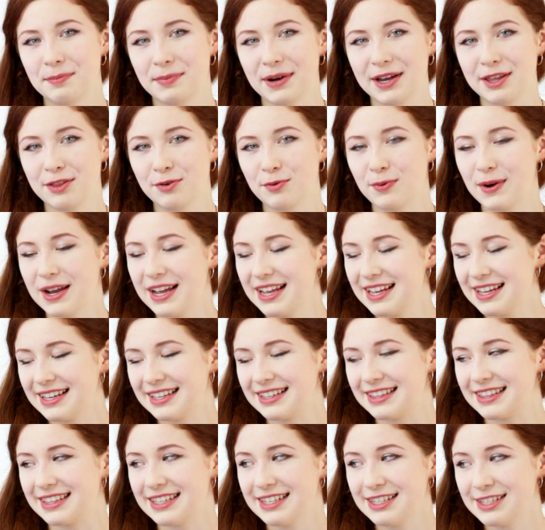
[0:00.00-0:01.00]
By the way,
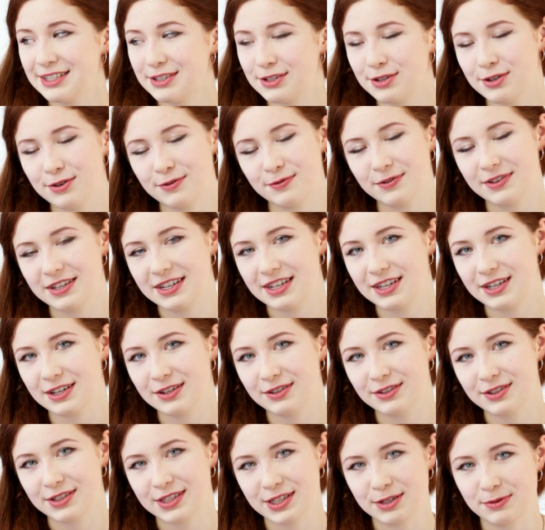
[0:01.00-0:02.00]
in these two
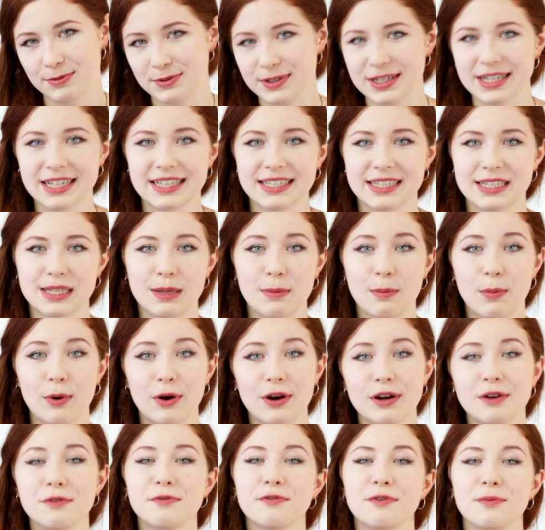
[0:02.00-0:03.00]
videos you will get some
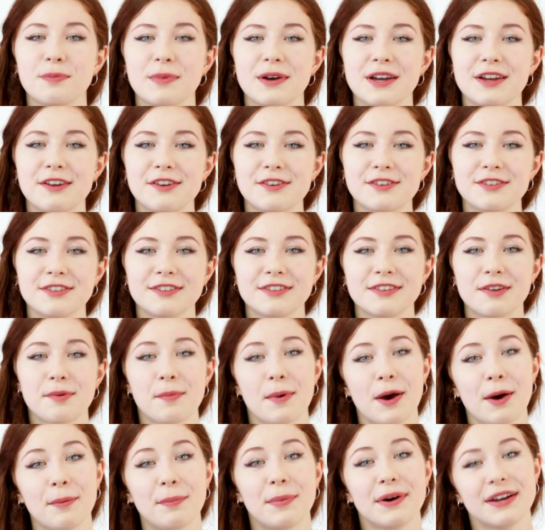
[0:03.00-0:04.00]
more information
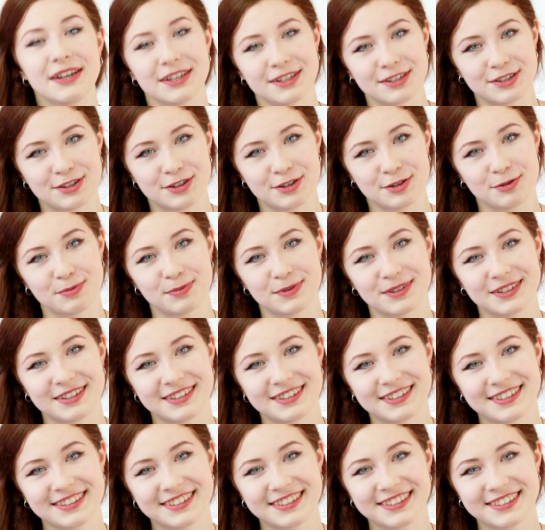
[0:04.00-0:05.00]
about my
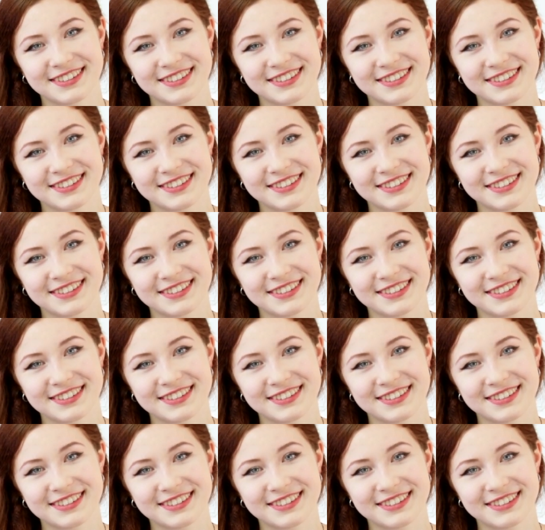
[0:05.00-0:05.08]
instrument.